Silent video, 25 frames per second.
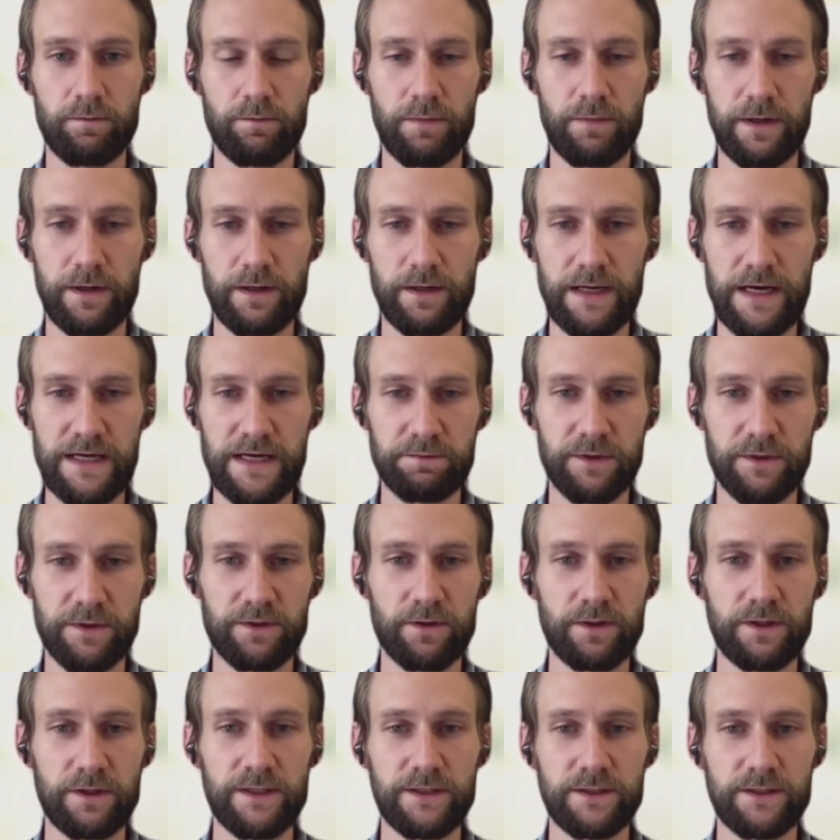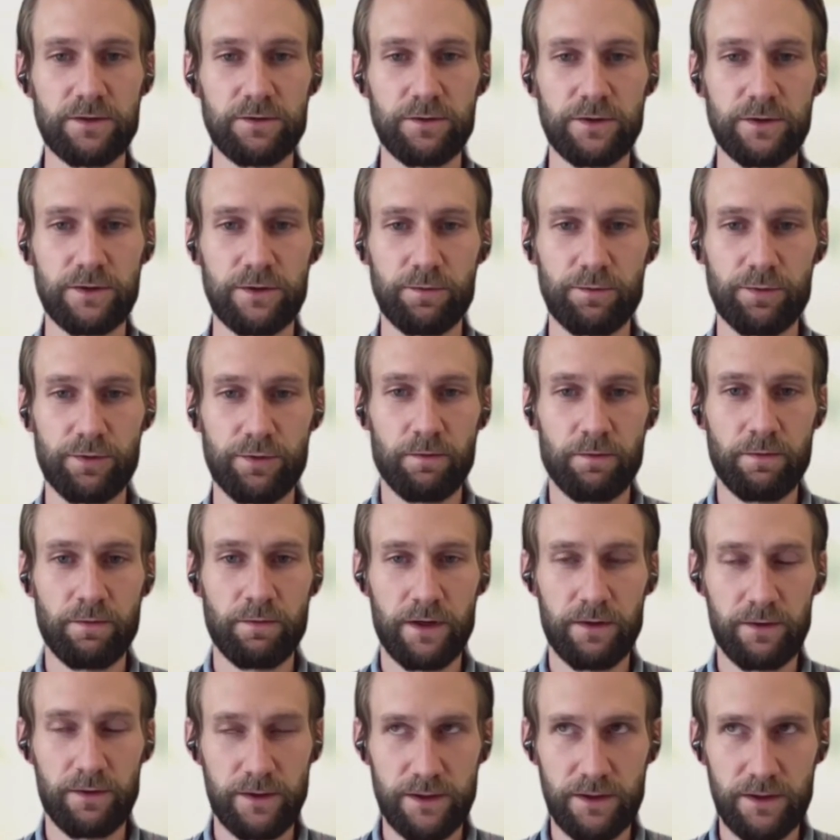last but not least, to
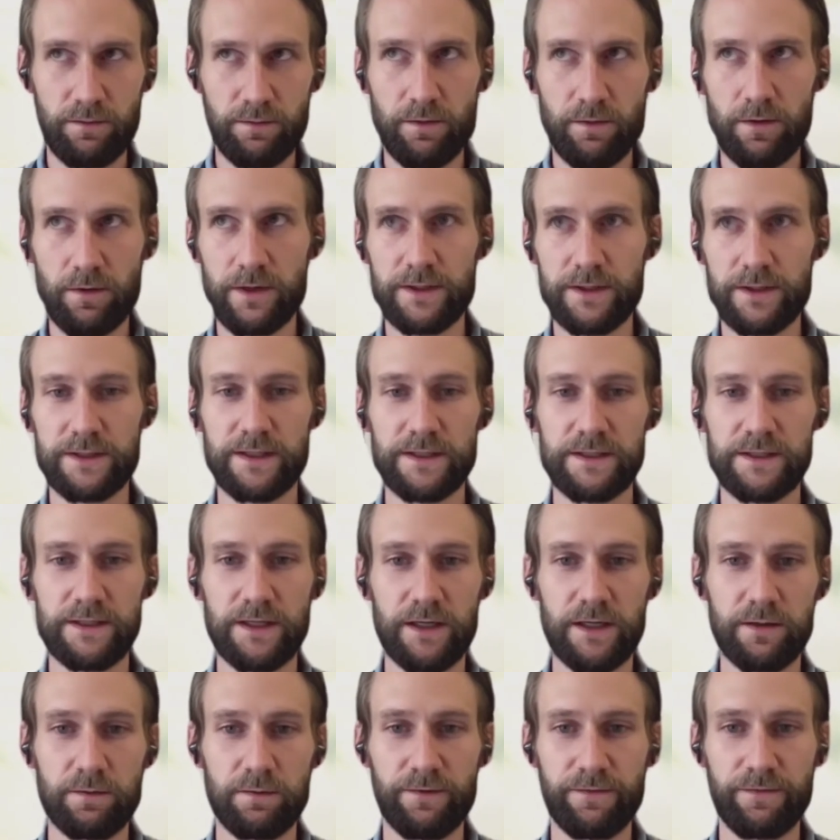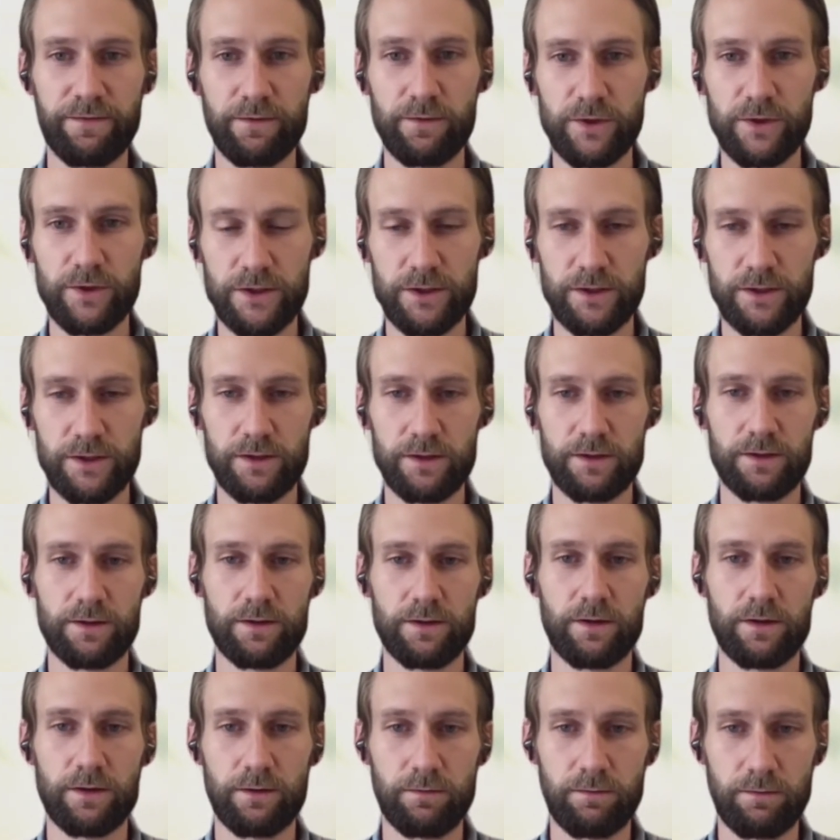promote a more sustainable future,
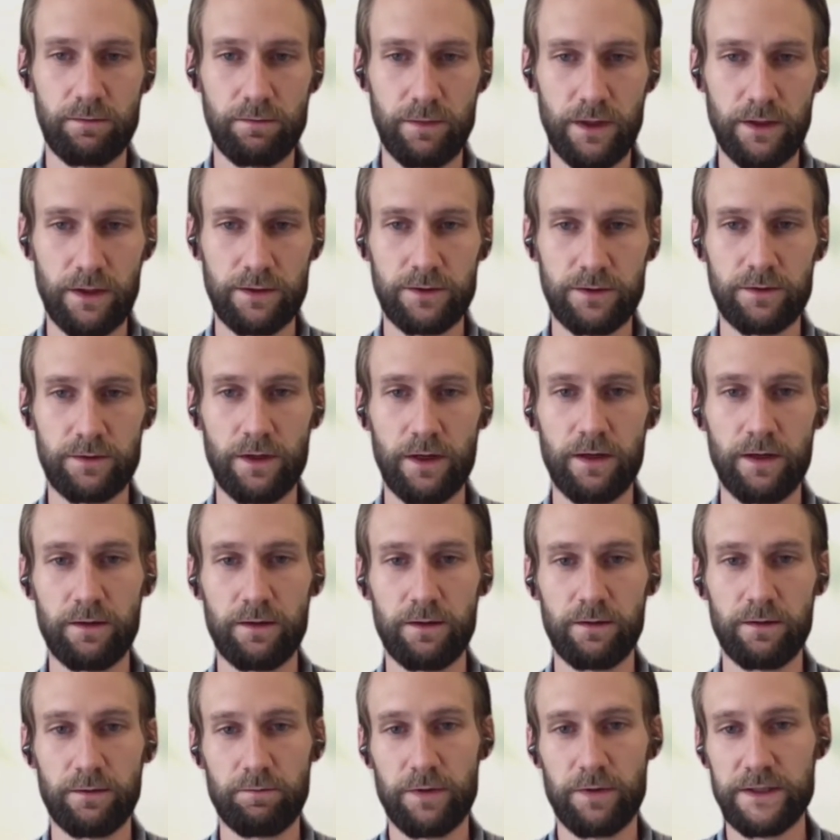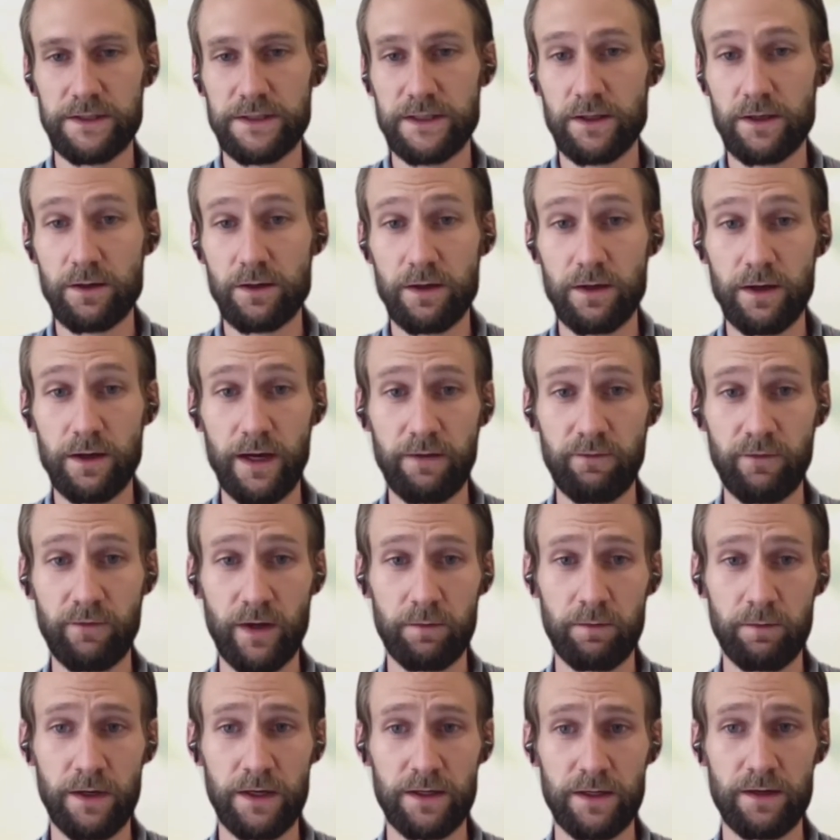in particular
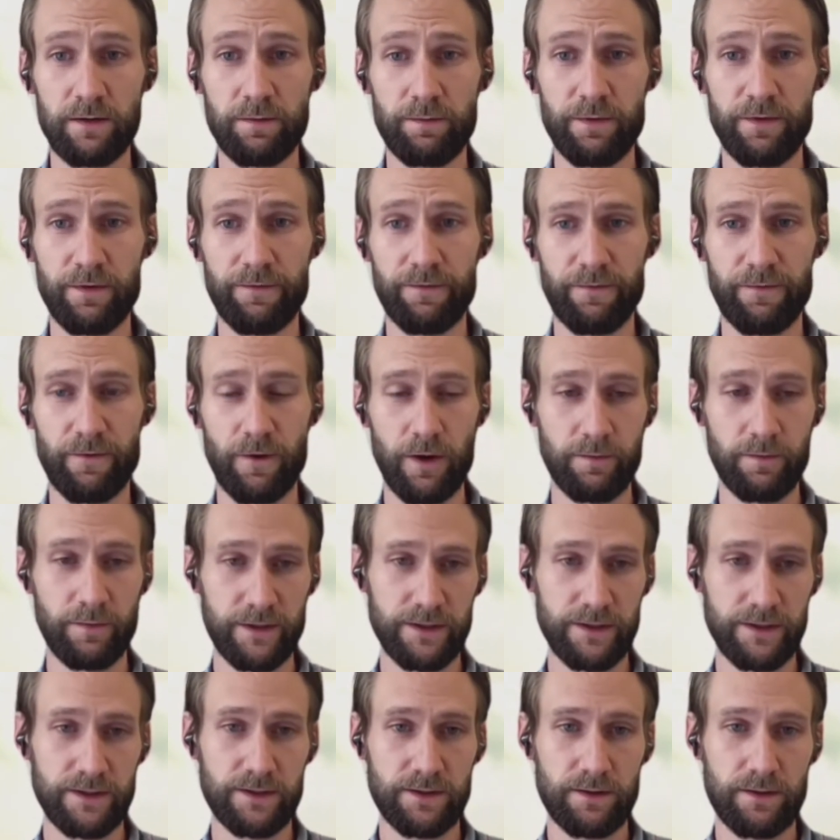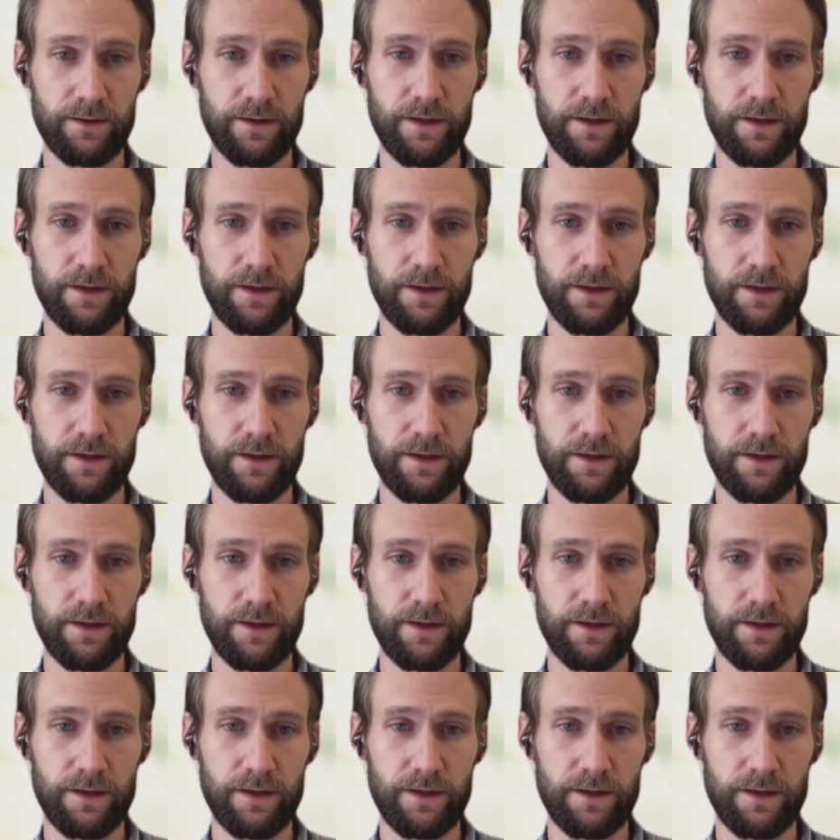environmental performance.